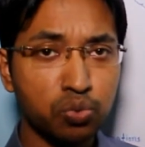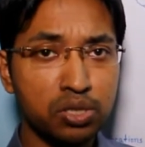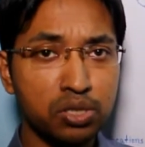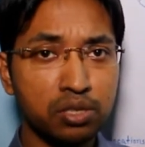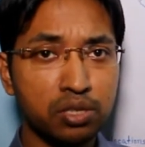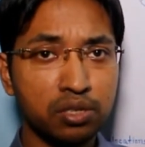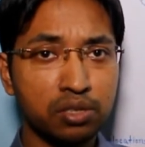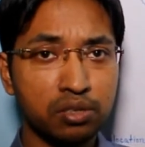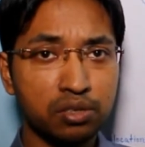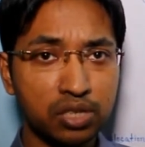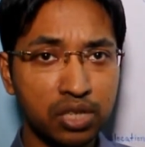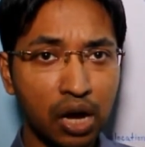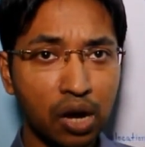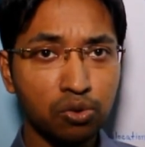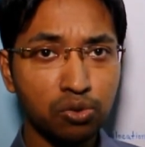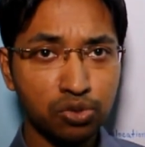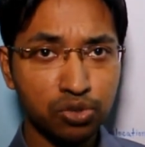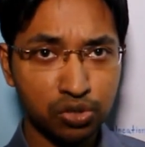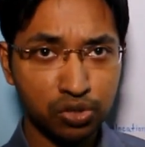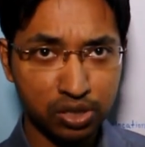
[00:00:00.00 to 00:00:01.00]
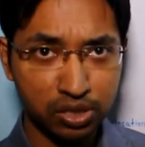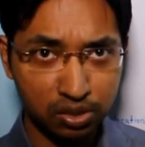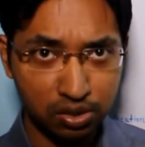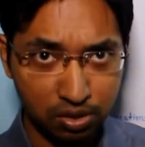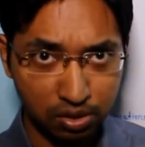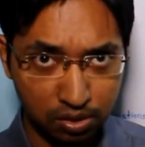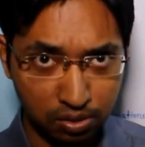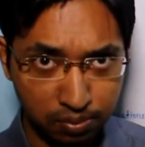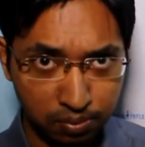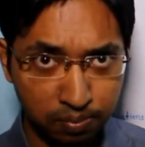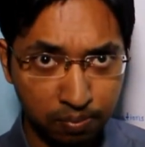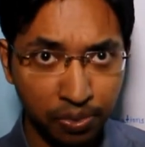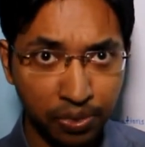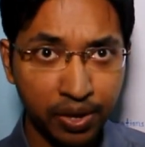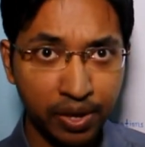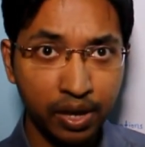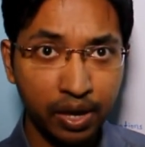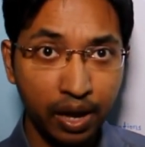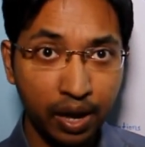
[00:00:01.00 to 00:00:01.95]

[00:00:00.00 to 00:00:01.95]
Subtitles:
with Down syndrome